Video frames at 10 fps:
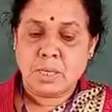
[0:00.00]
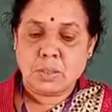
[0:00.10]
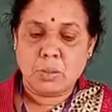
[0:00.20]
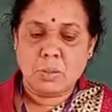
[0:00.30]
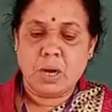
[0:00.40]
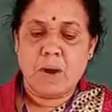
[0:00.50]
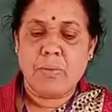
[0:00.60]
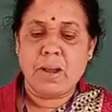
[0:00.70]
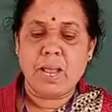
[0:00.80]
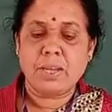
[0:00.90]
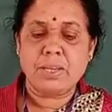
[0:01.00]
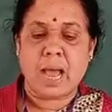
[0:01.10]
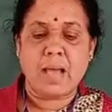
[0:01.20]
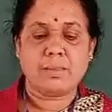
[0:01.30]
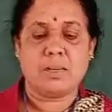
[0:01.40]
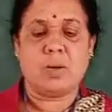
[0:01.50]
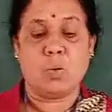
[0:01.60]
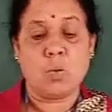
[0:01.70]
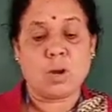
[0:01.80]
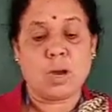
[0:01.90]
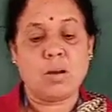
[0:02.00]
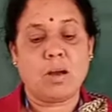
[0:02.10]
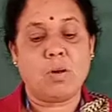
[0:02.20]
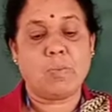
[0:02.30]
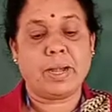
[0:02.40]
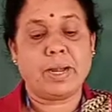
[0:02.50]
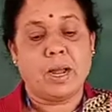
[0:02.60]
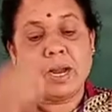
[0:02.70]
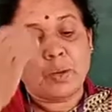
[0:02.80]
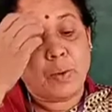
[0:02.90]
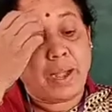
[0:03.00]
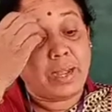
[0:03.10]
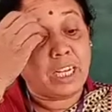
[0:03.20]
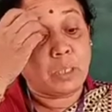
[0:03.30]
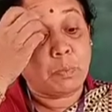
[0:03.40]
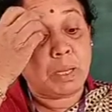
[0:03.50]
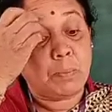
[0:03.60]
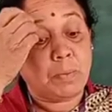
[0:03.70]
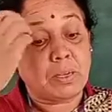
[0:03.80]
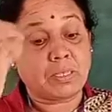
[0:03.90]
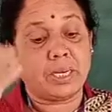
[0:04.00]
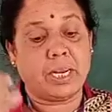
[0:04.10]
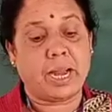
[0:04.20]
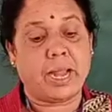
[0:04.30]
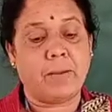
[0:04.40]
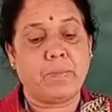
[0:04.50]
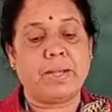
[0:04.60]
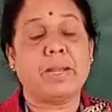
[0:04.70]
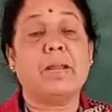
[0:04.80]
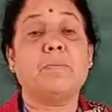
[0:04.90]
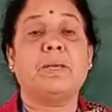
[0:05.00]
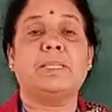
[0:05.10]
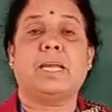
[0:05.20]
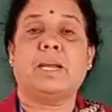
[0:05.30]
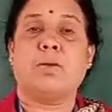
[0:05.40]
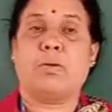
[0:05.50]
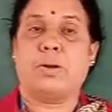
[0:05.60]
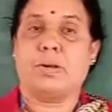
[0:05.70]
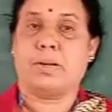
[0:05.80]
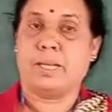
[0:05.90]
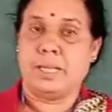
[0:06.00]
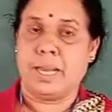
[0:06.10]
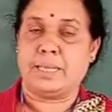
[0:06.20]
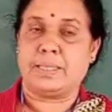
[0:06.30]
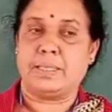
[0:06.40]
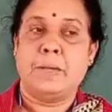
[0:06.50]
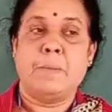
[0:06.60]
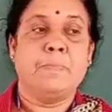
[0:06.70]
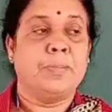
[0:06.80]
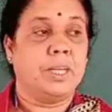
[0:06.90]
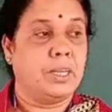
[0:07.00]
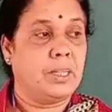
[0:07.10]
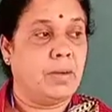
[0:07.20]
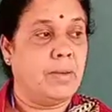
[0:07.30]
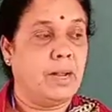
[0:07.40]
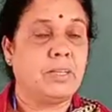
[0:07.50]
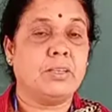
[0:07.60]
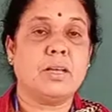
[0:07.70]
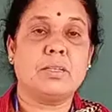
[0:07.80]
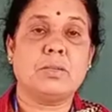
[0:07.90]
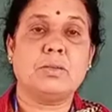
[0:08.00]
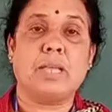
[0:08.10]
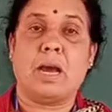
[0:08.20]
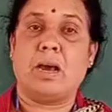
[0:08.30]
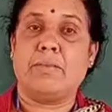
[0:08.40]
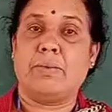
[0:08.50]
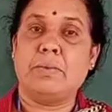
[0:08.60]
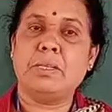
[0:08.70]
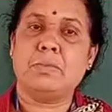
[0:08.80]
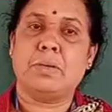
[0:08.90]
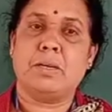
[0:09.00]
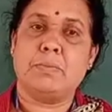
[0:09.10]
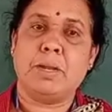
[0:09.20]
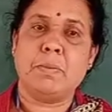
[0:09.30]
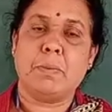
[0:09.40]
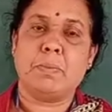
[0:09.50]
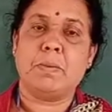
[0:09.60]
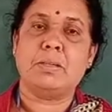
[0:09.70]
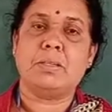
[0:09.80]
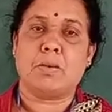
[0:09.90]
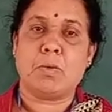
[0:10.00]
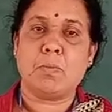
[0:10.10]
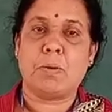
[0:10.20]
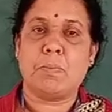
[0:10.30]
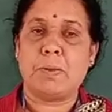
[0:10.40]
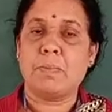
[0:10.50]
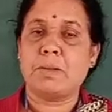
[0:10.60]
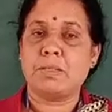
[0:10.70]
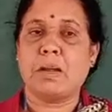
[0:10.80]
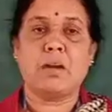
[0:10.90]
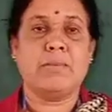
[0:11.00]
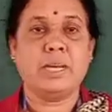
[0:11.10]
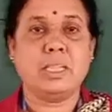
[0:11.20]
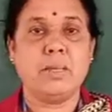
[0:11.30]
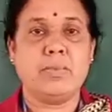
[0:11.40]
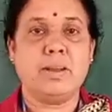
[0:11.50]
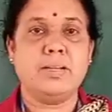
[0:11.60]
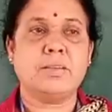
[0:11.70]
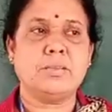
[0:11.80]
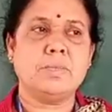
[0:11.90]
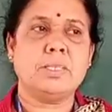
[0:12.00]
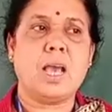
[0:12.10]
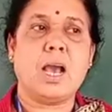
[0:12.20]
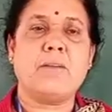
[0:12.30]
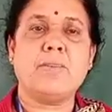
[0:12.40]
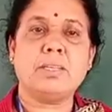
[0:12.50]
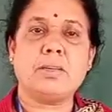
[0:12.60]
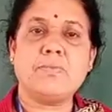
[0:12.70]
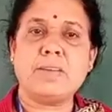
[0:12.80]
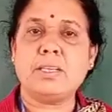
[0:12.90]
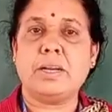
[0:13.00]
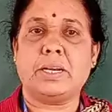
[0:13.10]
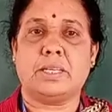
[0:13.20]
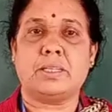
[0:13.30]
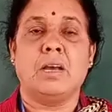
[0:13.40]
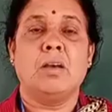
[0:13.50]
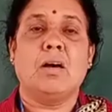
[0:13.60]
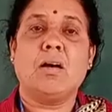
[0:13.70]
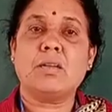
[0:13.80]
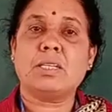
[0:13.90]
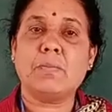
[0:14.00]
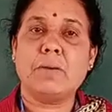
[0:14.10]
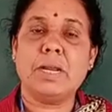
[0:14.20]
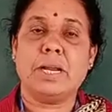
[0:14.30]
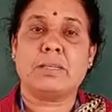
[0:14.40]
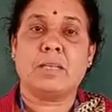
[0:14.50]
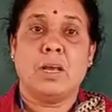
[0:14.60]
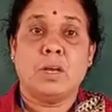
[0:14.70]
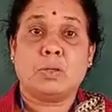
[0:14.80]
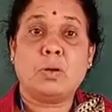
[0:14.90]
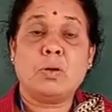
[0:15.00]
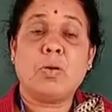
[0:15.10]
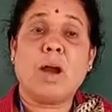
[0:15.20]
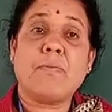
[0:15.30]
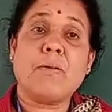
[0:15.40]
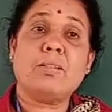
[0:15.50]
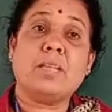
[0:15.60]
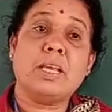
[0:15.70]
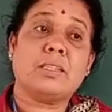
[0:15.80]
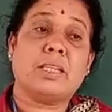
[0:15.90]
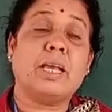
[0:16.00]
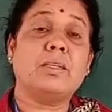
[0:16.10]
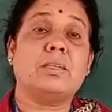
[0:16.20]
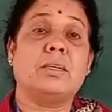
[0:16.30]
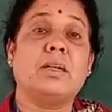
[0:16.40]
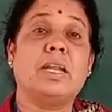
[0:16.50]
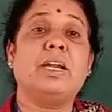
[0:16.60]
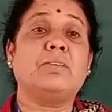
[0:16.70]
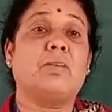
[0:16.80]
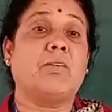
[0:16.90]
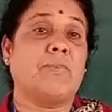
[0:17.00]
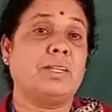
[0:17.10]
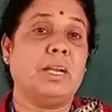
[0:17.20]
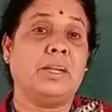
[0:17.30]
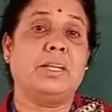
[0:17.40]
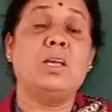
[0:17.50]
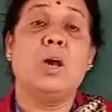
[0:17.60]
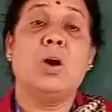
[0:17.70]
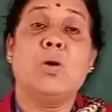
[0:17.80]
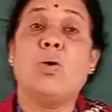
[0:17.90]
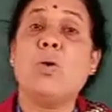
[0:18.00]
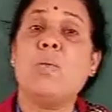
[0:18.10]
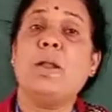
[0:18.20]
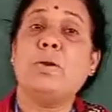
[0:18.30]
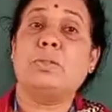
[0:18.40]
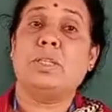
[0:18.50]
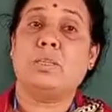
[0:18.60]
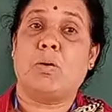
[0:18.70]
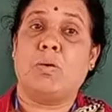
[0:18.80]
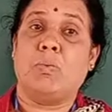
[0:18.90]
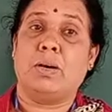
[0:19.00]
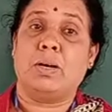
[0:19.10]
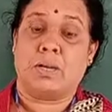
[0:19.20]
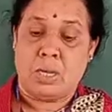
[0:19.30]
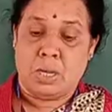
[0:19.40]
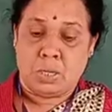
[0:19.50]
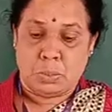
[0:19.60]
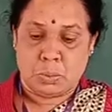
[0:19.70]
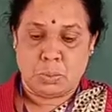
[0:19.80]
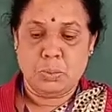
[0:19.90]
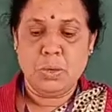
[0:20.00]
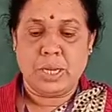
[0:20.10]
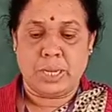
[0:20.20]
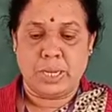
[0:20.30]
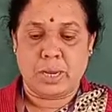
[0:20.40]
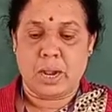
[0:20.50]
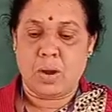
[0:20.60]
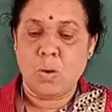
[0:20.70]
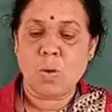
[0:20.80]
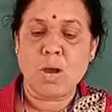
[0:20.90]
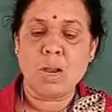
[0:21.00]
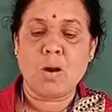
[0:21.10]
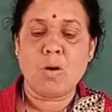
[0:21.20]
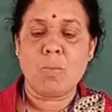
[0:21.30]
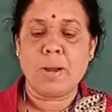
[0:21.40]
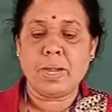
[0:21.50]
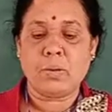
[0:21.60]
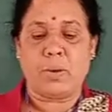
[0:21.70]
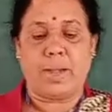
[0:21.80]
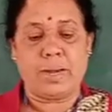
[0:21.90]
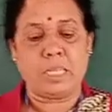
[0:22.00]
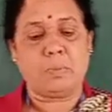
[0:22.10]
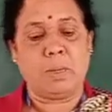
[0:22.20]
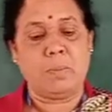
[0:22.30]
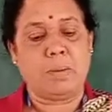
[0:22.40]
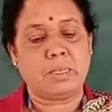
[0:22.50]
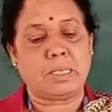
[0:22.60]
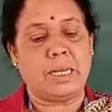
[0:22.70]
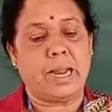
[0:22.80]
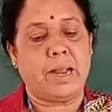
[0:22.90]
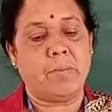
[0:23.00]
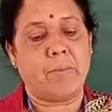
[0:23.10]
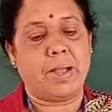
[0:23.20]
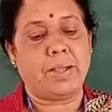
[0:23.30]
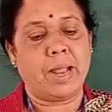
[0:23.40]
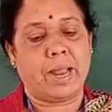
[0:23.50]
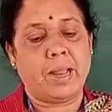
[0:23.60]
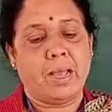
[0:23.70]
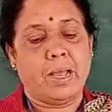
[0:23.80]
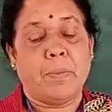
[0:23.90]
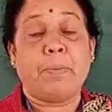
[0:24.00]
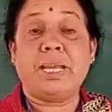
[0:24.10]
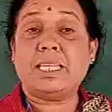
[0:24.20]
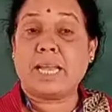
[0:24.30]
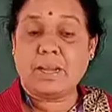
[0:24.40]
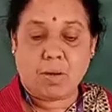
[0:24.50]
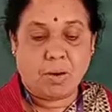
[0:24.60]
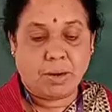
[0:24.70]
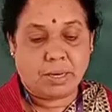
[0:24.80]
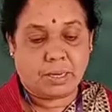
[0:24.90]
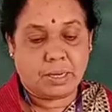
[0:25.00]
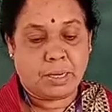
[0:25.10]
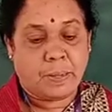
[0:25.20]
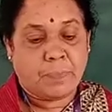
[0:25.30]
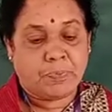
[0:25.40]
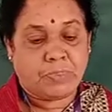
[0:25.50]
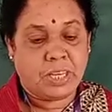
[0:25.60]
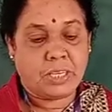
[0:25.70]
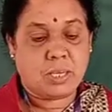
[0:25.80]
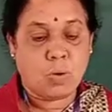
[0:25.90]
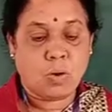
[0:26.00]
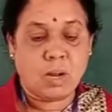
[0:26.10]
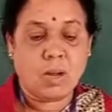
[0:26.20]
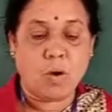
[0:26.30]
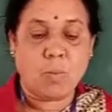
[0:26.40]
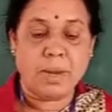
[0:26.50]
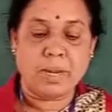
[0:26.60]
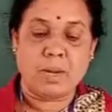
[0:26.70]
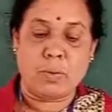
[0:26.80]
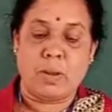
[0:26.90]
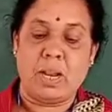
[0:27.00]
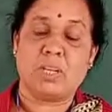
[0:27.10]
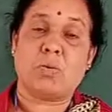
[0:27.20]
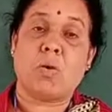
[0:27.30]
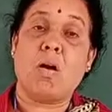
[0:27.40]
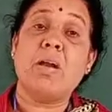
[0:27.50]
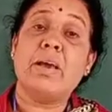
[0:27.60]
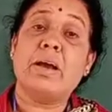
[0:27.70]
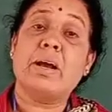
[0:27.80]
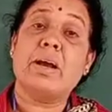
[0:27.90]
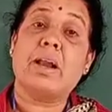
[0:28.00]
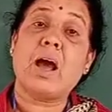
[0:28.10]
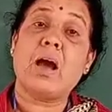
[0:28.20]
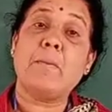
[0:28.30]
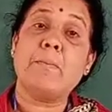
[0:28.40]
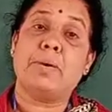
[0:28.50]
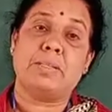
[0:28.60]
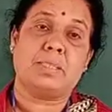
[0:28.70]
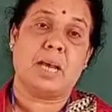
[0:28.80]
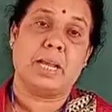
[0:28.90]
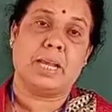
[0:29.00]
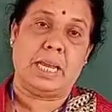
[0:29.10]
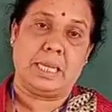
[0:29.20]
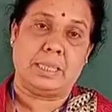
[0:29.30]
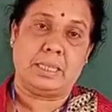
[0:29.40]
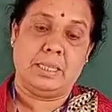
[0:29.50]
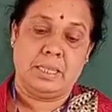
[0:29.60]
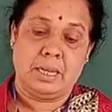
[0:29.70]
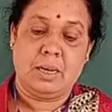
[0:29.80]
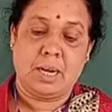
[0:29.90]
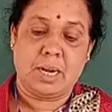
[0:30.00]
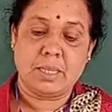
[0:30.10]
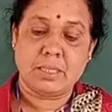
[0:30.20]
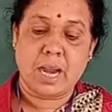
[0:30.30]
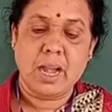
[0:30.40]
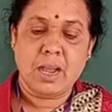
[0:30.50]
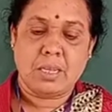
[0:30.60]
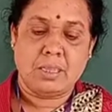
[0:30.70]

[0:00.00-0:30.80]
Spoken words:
So a village has a local government to address people's need and maintain peace and order. Yes, in the villages also they are having this. Many people, a group of people are living in the villages means they are having some facilities or some needs. So look after these things, needs or facilities. Who will do this all work? So here a local government to address people's need and maintain peace and order. This local government in village called Gram Panchayat. Understand?